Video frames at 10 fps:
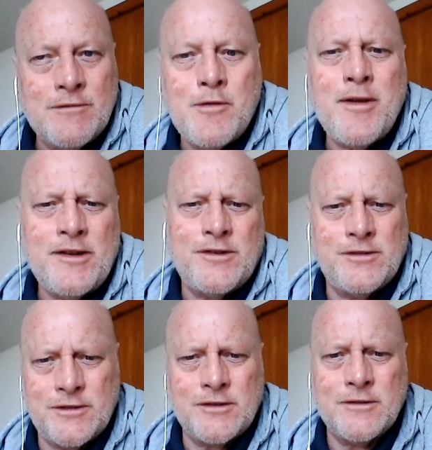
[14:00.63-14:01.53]
Ramesh
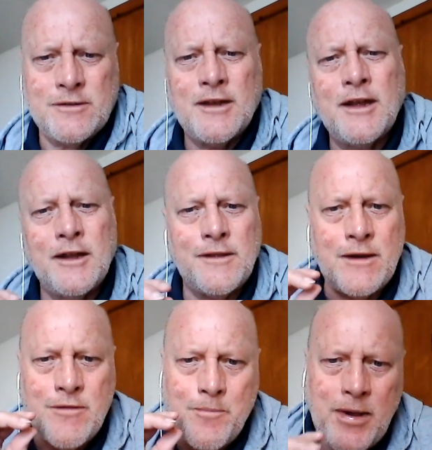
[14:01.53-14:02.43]
used to do. They
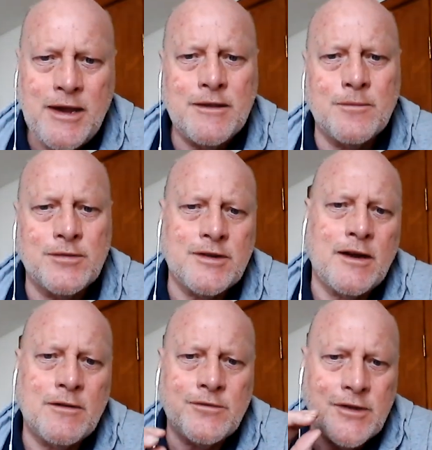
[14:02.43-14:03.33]
repeat
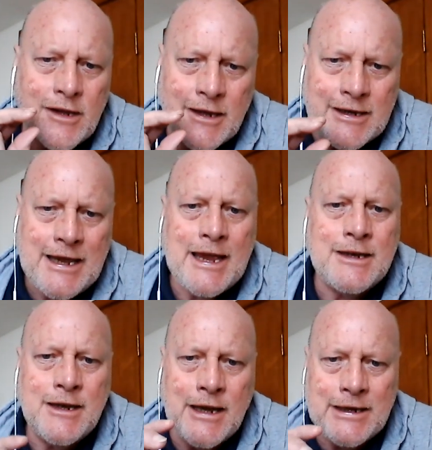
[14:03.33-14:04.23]
themselves
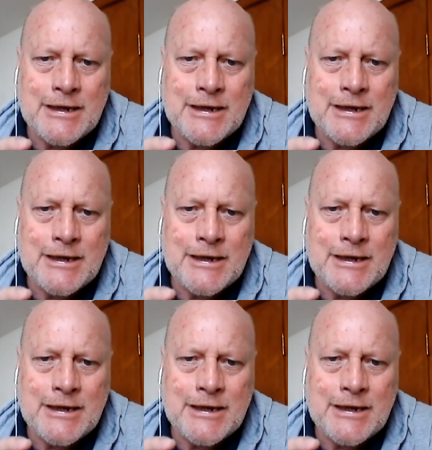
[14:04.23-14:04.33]
again and